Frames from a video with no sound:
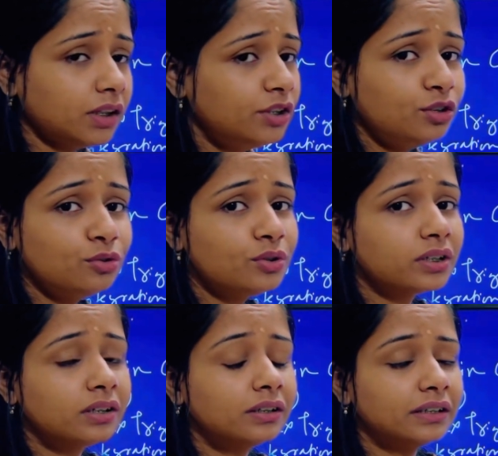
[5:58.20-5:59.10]

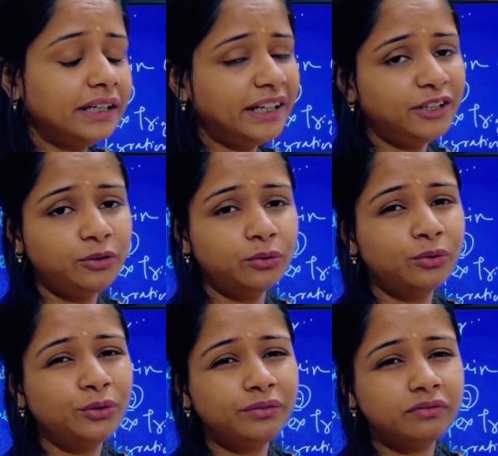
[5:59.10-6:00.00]
user need
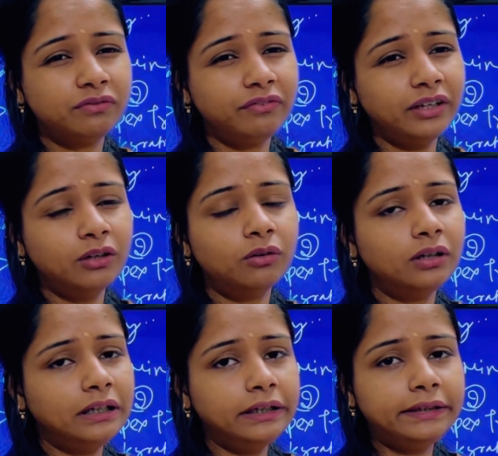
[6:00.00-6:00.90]
to fill
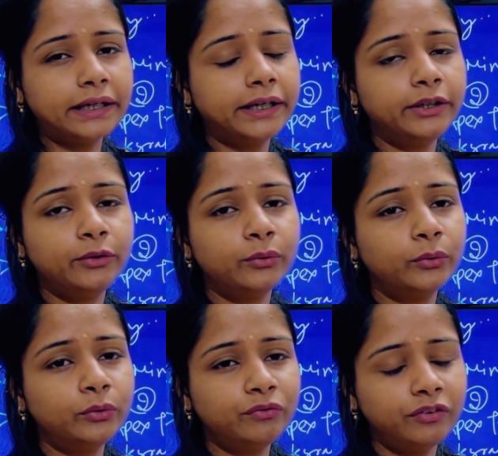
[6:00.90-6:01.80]
only 10
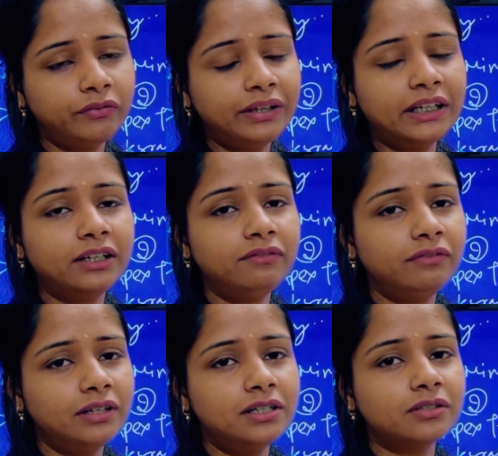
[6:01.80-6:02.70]
to 15
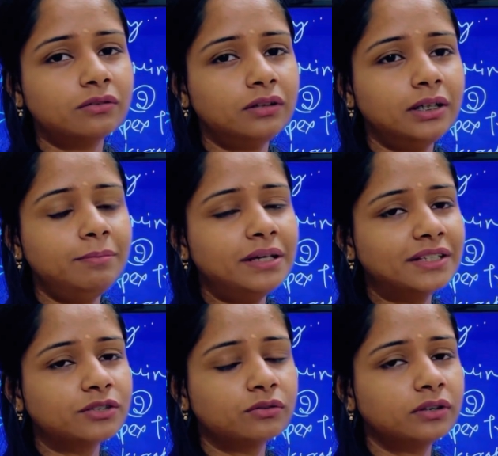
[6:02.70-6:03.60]
fields only
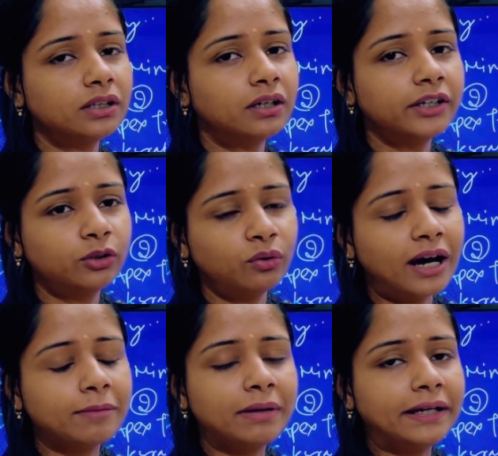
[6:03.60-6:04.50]
based on the
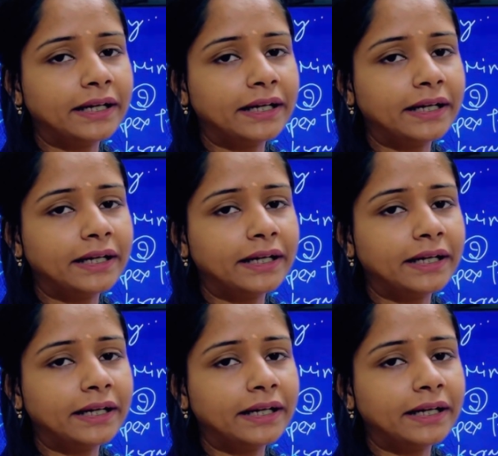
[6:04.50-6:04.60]
requirement